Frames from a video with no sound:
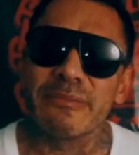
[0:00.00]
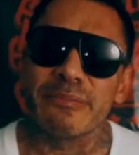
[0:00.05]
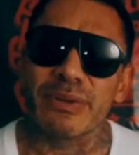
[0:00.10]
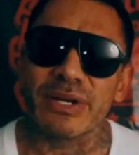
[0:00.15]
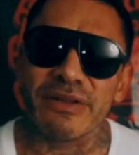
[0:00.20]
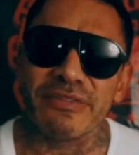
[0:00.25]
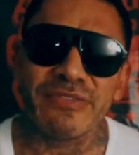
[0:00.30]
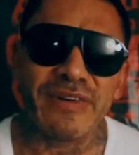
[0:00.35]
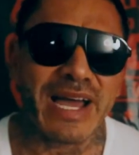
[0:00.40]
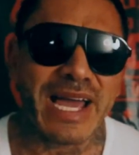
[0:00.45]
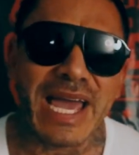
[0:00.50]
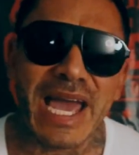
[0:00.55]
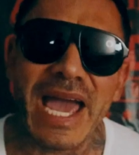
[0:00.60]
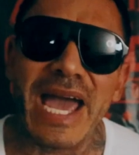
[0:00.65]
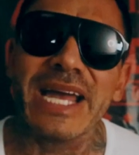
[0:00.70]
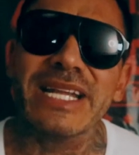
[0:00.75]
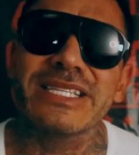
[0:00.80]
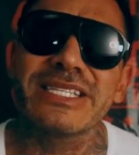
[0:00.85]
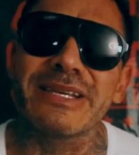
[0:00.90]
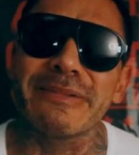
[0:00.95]
But if I
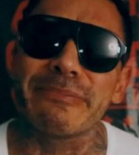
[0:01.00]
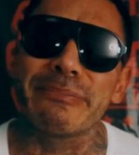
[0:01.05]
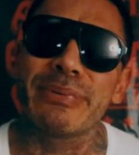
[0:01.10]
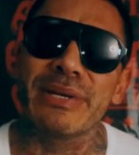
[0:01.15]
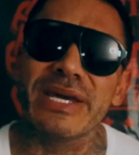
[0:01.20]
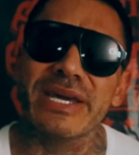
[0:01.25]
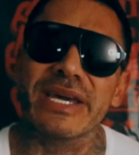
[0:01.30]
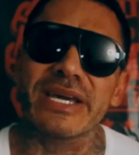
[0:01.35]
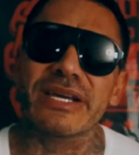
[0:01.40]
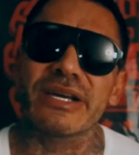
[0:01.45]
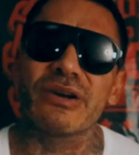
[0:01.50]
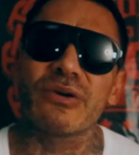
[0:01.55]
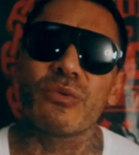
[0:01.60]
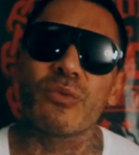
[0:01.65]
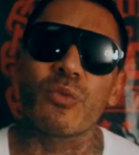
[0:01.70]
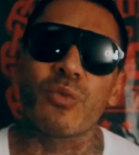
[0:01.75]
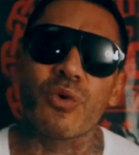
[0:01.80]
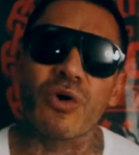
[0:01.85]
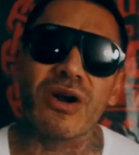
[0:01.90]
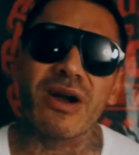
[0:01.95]
had to pick
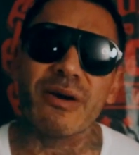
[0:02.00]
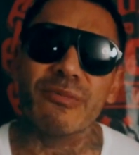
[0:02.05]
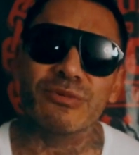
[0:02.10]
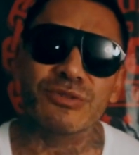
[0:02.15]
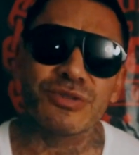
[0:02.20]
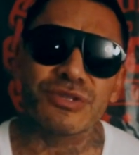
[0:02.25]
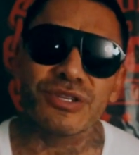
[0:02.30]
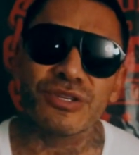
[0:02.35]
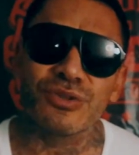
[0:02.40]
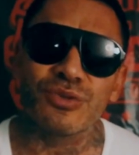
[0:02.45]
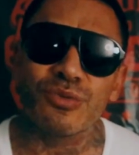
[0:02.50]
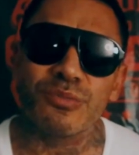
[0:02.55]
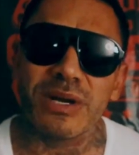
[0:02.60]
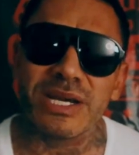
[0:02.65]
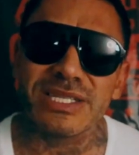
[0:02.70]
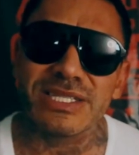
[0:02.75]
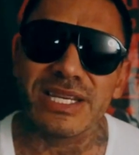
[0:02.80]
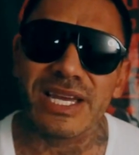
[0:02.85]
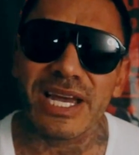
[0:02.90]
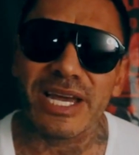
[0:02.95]
where I was gonna do
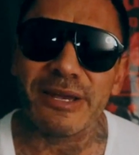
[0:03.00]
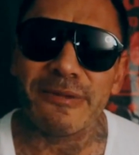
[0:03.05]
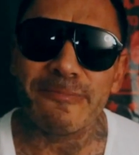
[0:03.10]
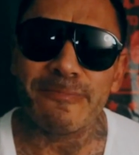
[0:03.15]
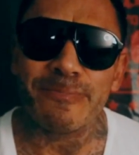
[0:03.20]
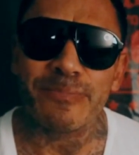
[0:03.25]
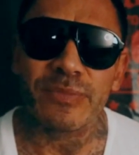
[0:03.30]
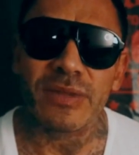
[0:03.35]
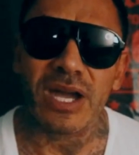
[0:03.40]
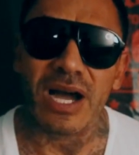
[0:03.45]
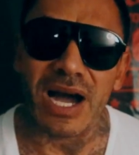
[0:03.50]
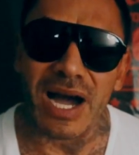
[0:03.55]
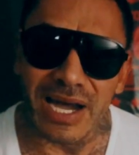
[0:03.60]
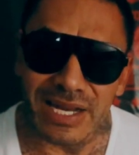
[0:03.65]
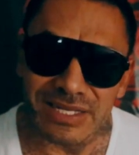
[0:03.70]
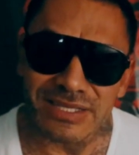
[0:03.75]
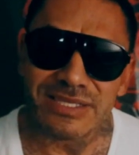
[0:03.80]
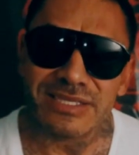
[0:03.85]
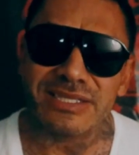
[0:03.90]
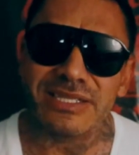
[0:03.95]
my time,
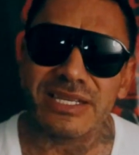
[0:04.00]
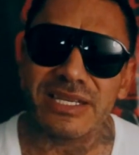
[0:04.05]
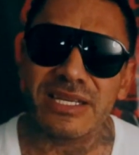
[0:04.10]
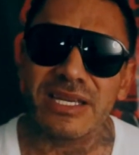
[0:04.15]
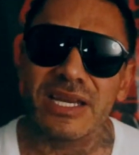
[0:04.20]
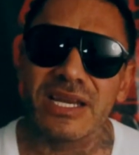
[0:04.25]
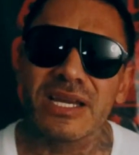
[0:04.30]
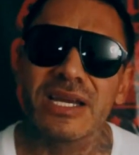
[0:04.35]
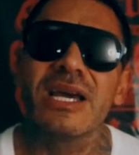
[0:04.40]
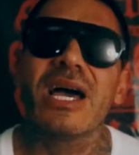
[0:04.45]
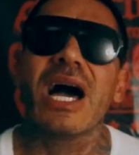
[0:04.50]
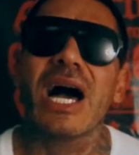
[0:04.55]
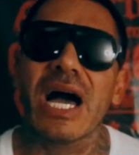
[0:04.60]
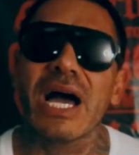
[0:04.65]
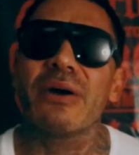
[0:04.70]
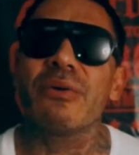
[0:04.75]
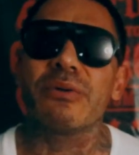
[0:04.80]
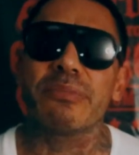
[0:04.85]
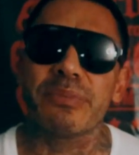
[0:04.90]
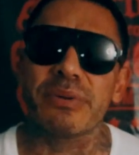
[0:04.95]
honestly,
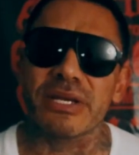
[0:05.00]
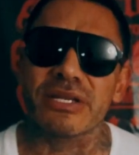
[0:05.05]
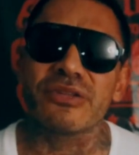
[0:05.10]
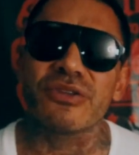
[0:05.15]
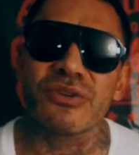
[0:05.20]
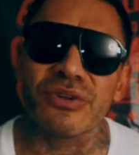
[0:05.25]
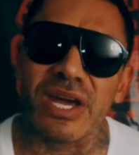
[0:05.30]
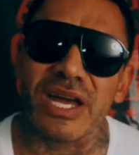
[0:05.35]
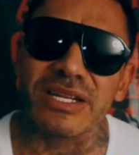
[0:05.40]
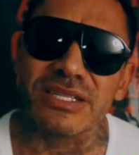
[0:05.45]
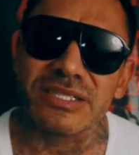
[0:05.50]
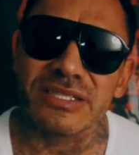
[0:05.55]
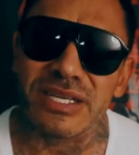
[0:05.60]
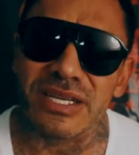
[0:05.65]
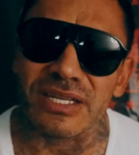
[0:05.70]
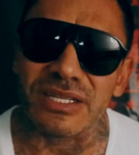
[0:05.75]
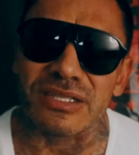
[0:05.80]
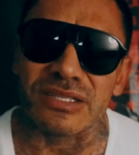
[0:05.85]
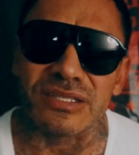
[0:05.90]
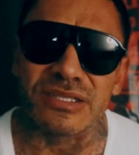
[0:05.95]
I would pick the United
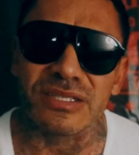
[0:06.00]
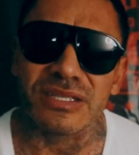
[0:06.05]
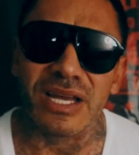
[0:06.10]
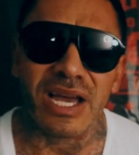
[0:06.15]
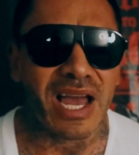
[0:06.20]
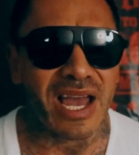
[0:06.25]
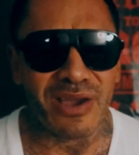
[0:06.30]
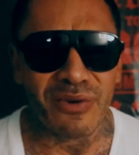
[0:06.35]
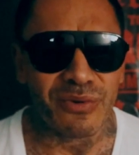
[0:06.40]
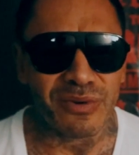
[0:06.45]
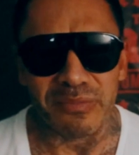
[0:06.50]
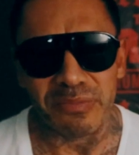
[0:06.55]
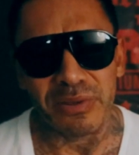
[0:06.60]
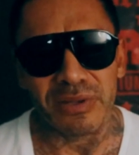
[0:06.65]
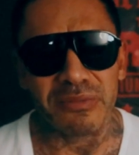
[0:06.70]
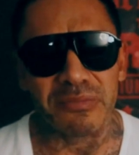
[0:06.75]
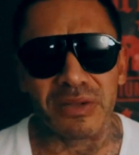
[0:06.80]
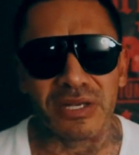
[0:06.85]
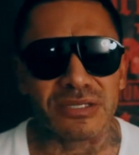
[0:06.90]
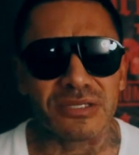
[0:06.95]
States. I would
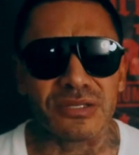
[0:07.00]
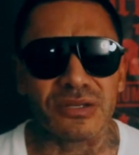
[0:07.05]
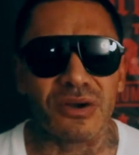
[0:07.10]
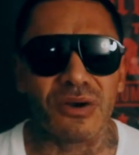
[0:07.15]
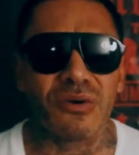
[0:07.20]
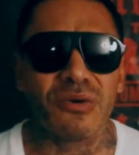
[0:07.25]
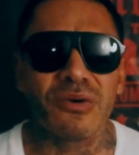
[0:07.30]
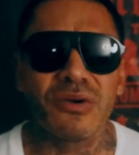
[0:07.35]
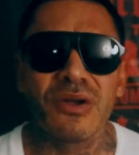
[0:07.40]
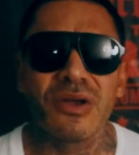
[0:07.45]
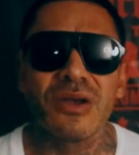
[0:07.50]
pick Mexico.